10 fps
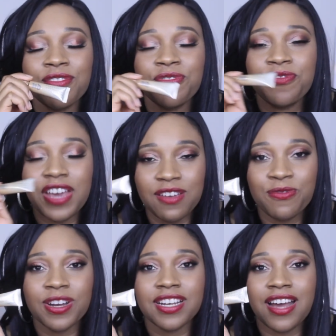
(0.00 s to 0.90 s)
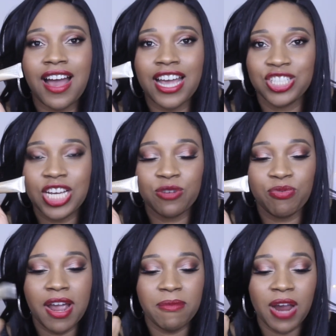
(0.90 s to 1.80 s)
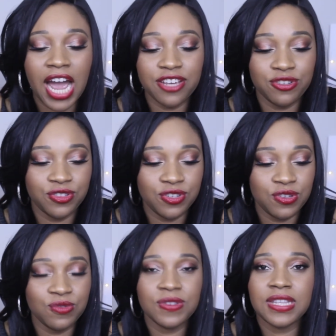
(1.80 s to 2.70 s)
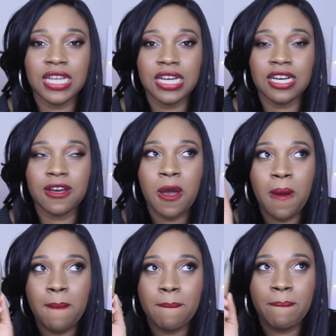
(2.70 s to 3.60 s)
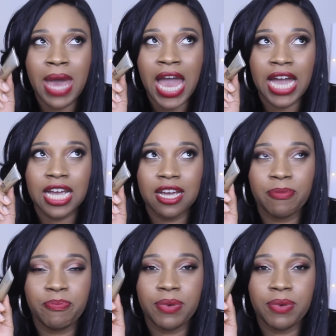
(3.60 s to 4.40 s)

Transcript: favorite eyeshadow primer. I used to use the MAC